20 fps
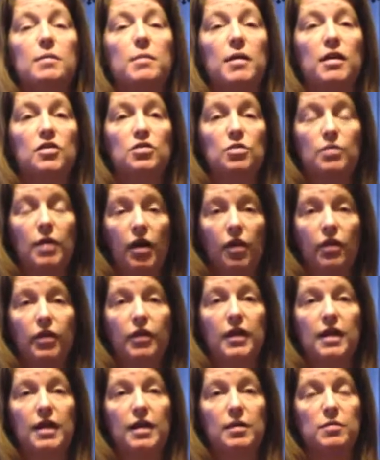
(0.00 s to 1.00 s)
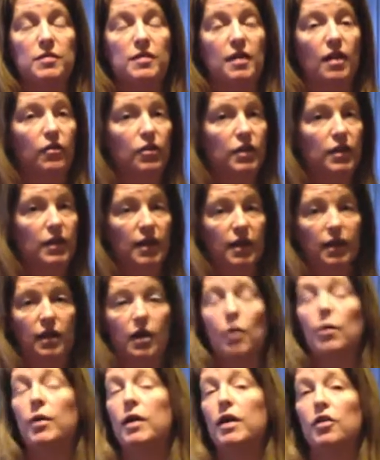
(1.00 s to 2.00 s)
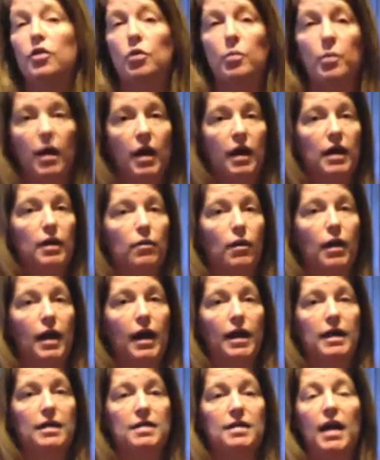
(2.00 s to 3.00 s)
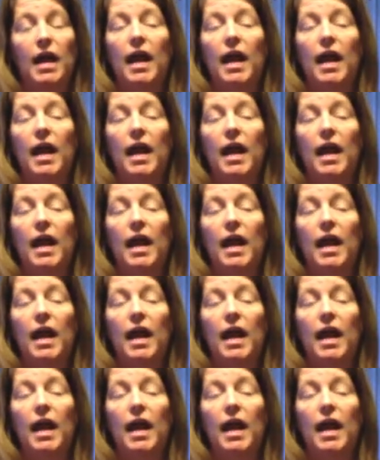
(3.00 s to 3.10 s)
makes you healthy, keeps everything going in your body right,